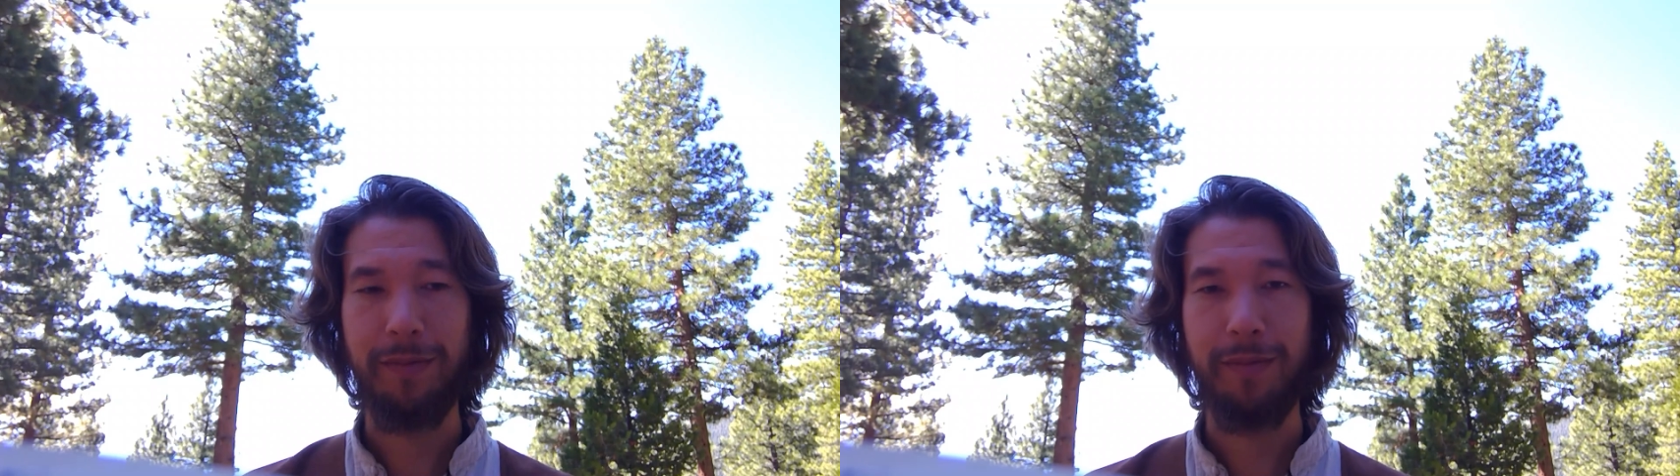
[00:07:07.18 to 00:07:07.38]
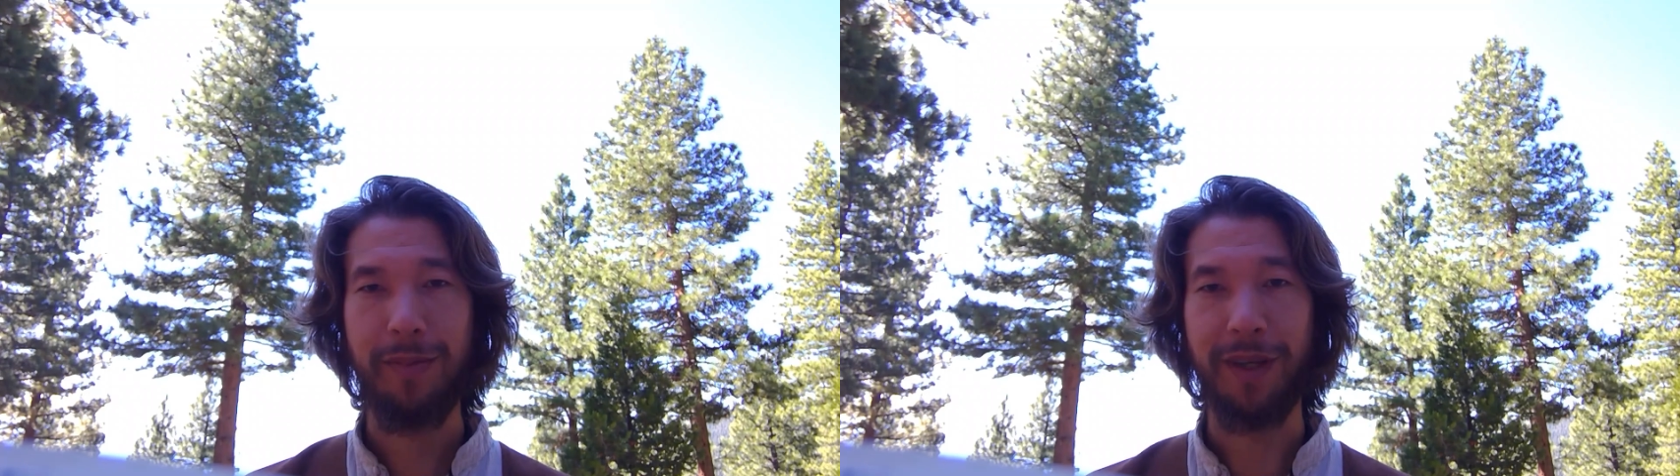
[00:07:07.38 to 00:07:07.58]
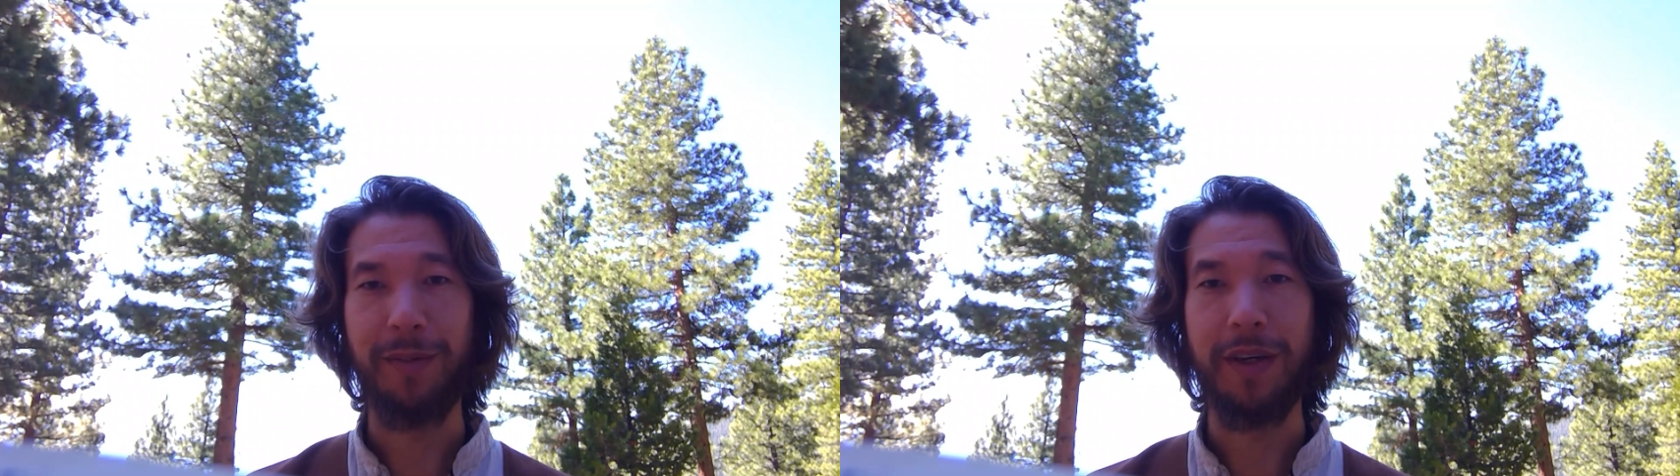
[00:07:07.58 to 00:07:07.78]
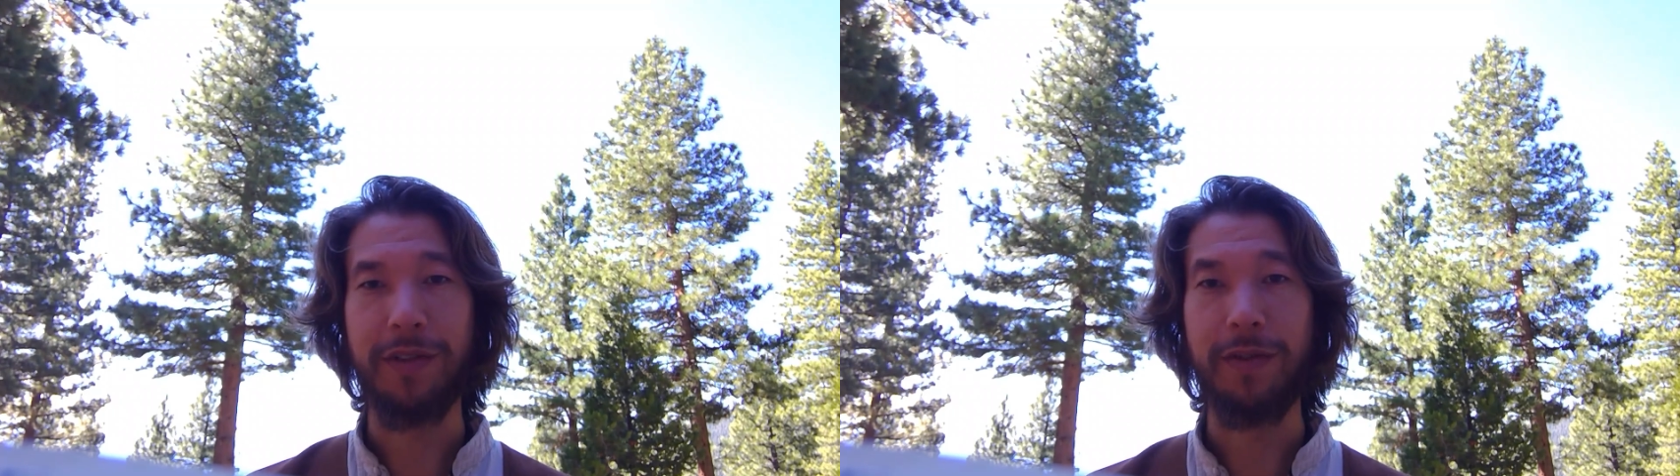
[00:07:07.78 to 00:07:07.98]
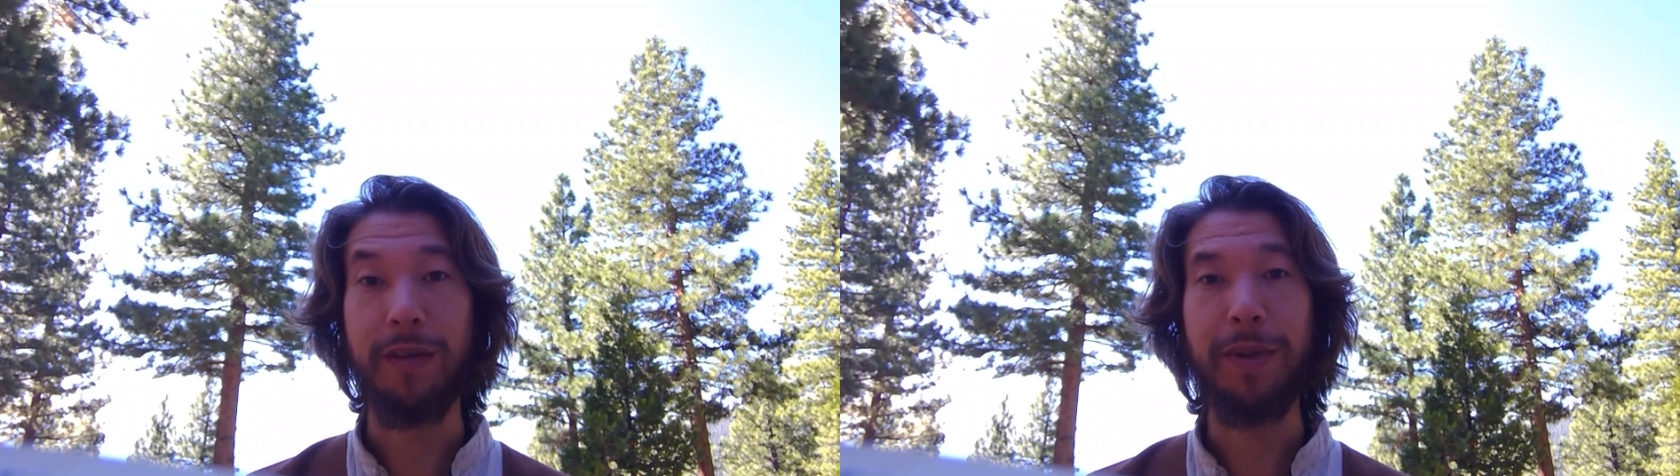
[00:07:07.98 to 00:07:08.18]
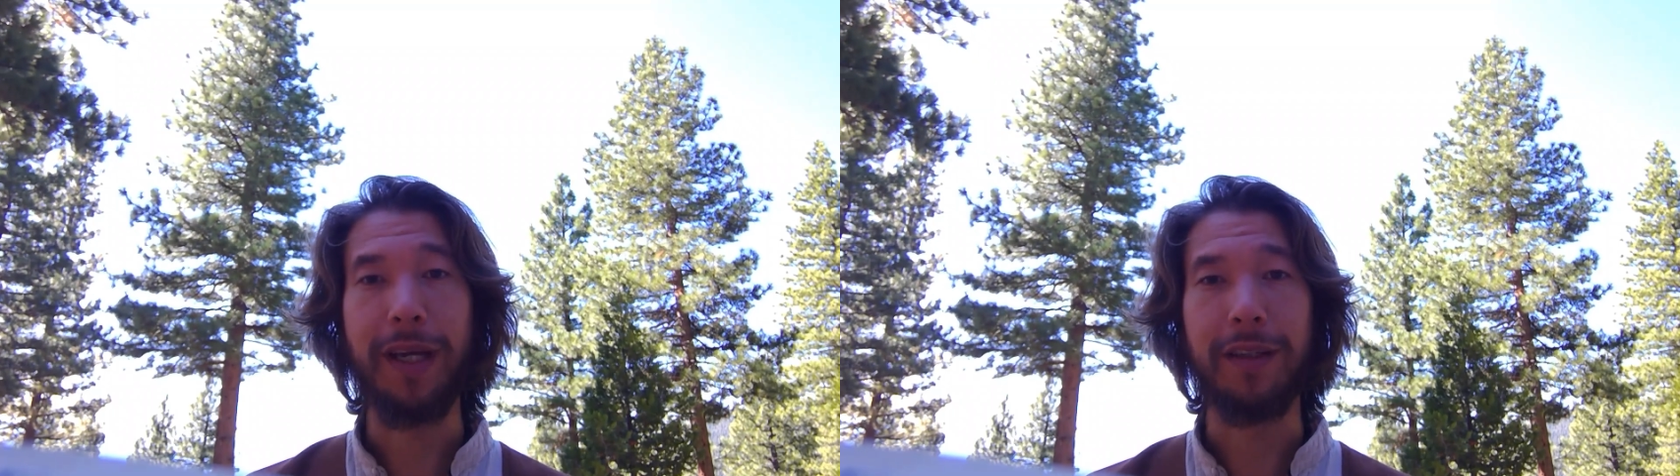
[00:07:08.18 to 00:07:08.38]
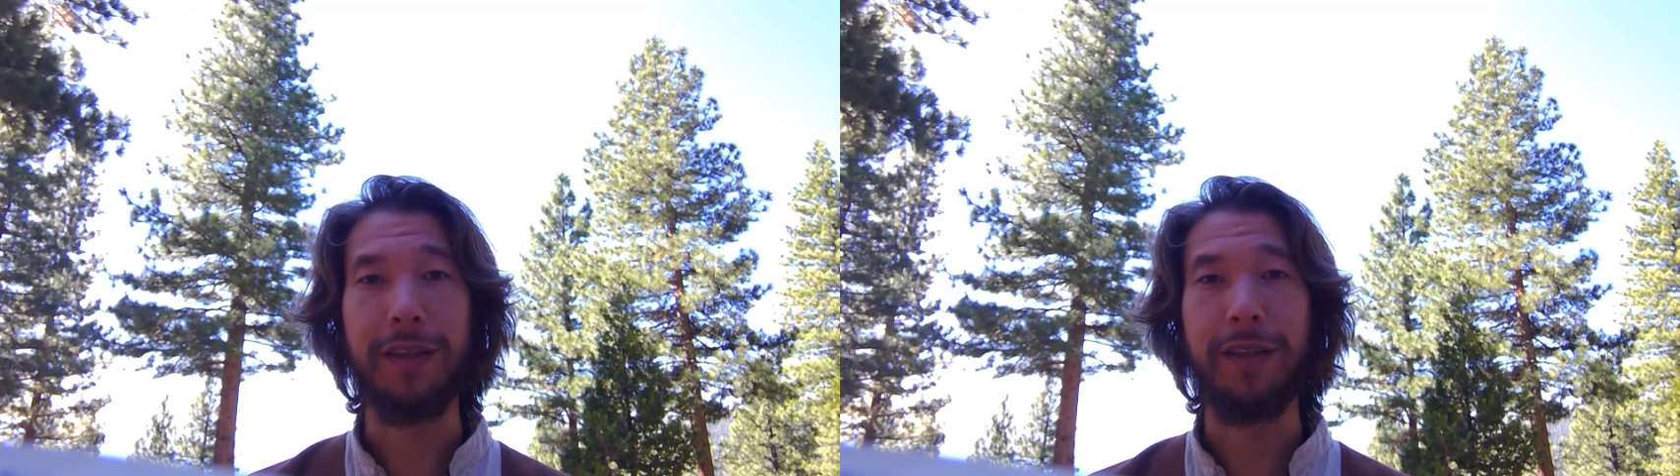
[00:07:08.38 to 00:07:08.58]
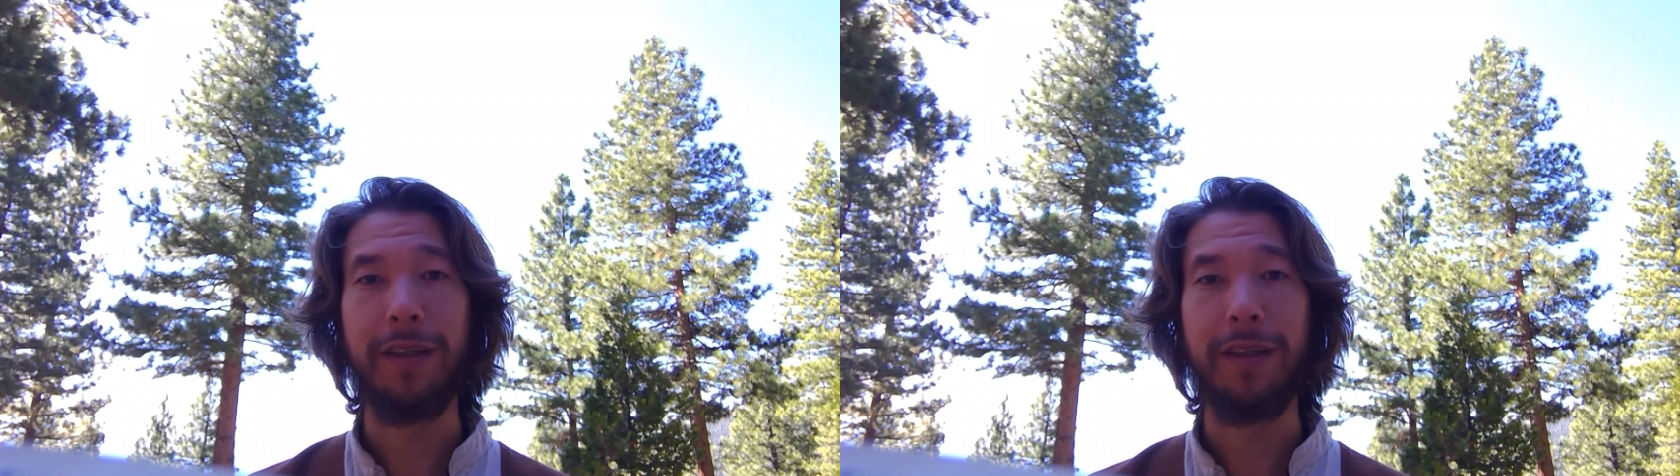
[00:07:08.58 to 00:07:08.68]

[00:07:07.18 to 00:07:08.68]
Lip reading: make a positive impact